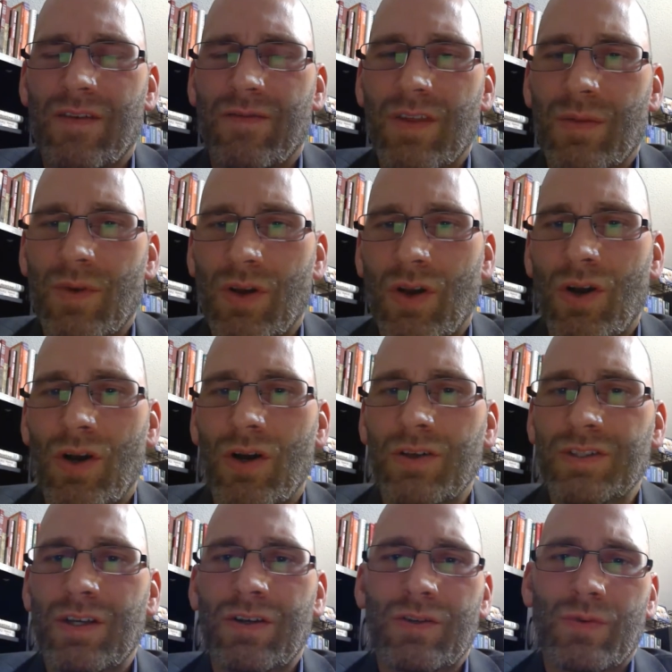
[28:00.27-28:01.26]
give them a call
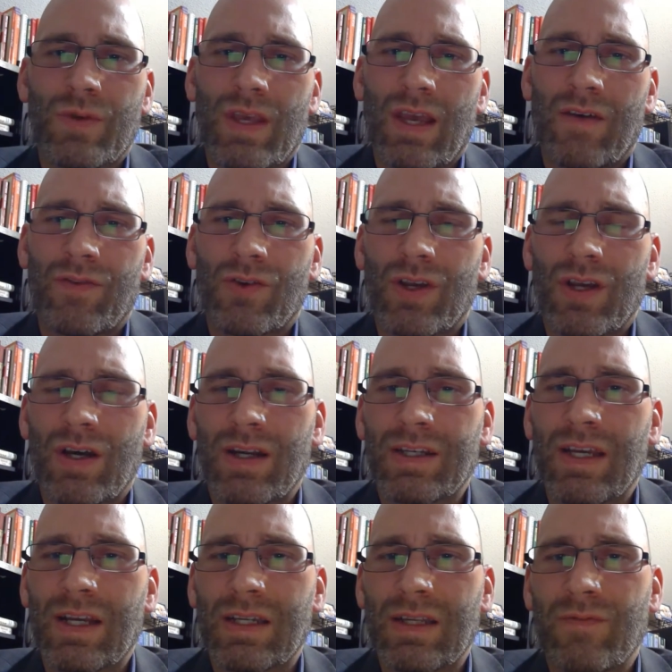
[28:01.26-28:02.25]
as long as we have their
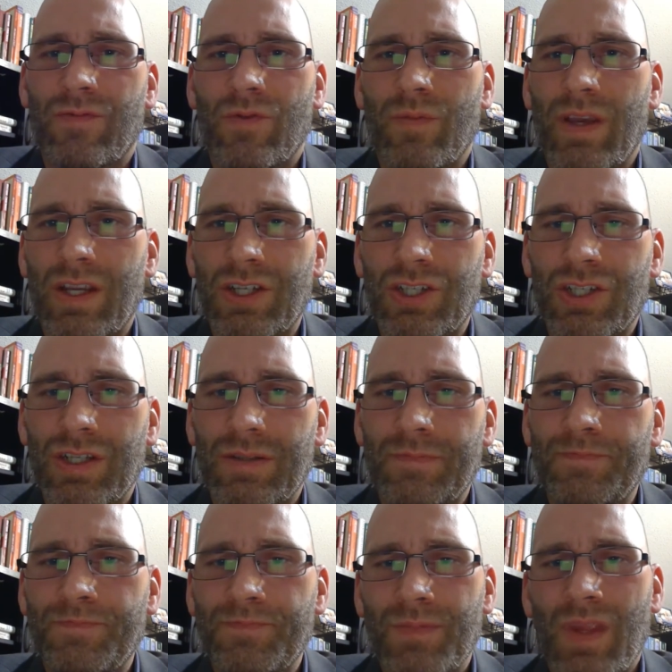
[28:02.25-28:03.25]
contact information.